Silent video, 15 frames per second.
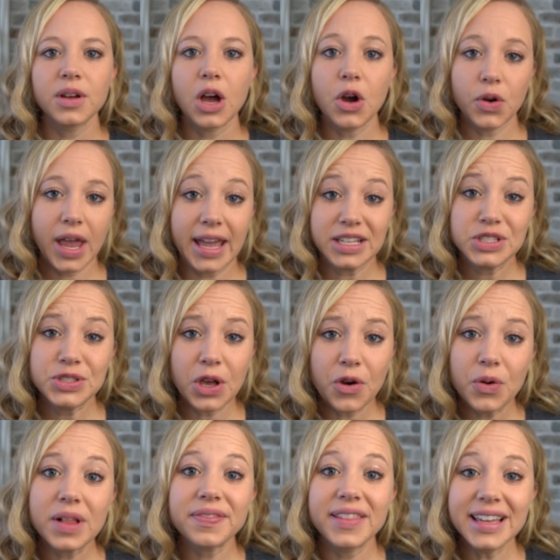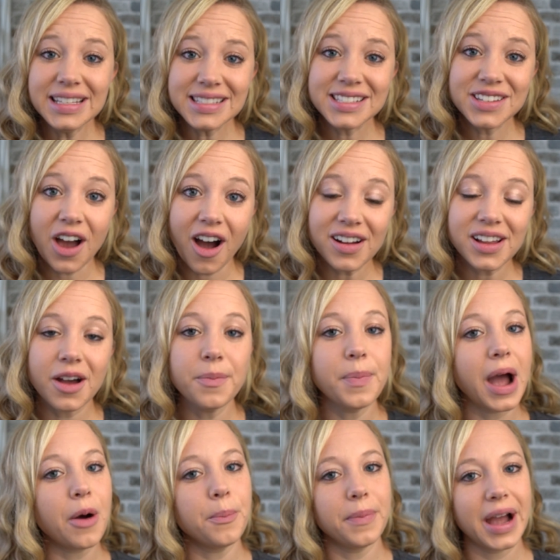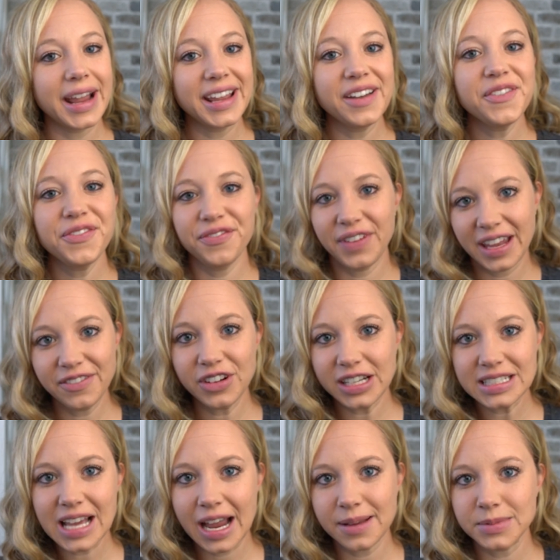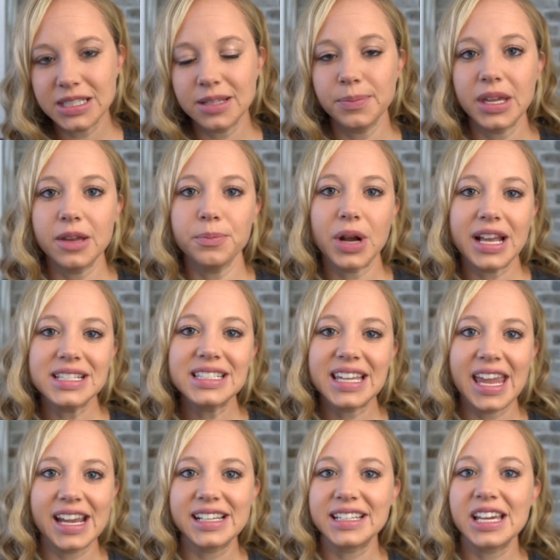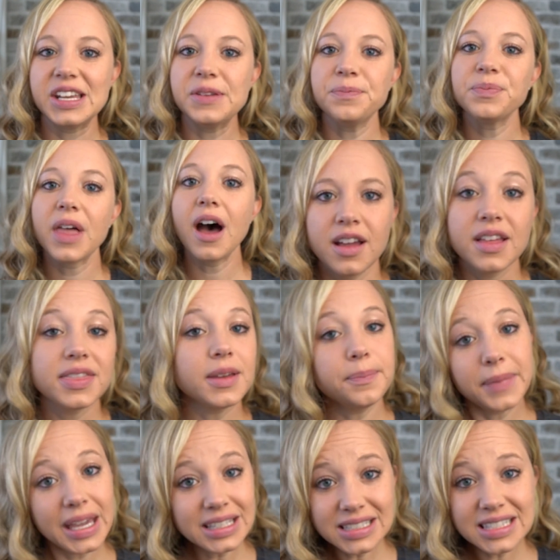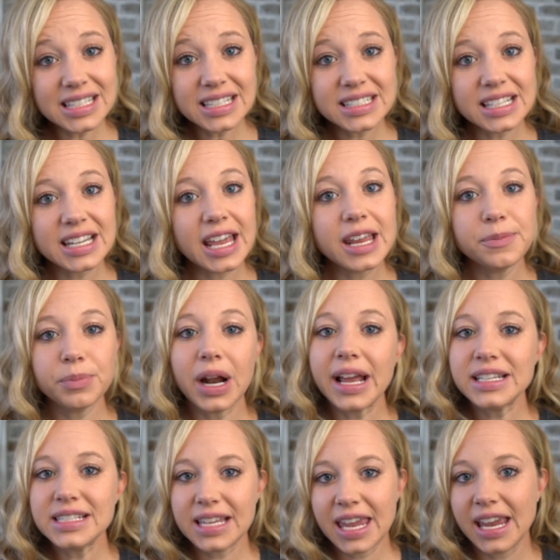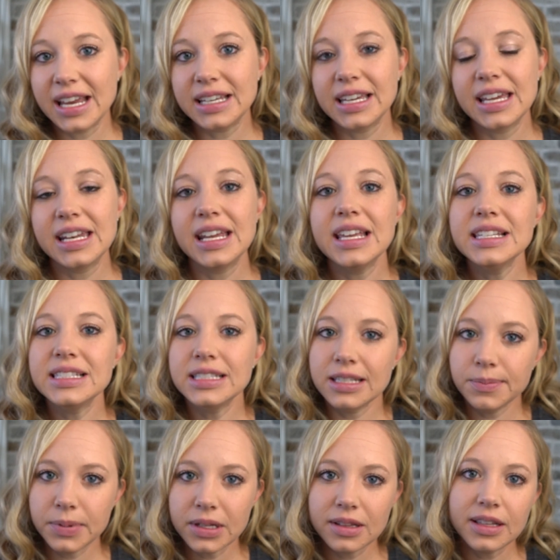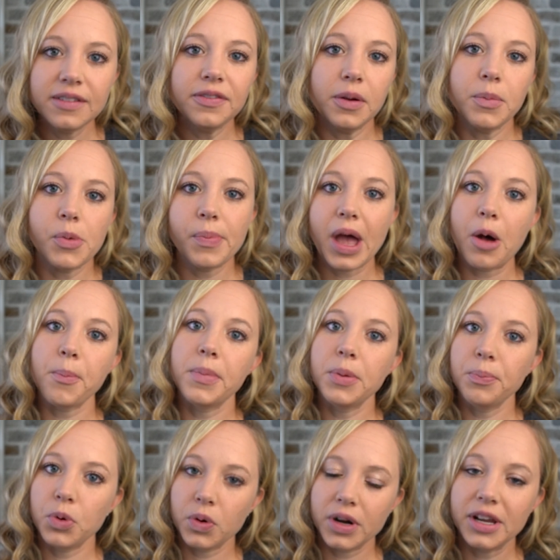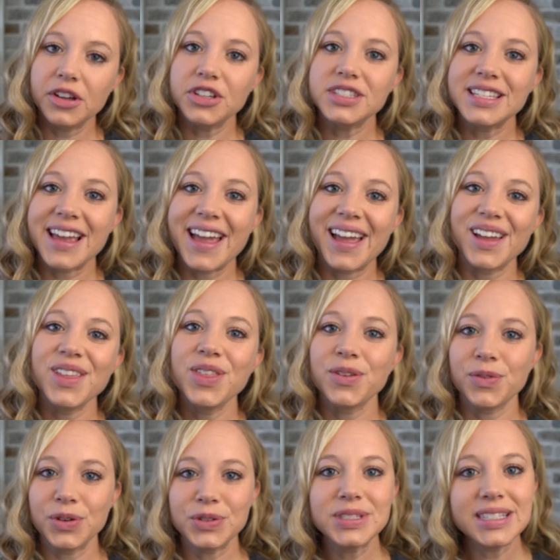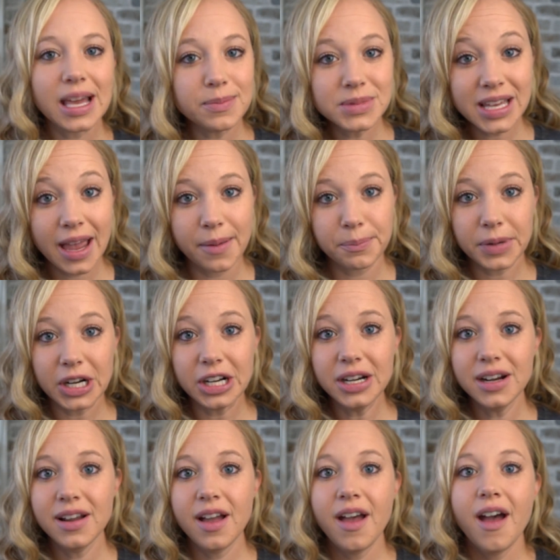Okay, so let's talk about my favorite times to be in Bryce Canyon. The main season in Bryce Canyon is typically from about Memorial Day through September.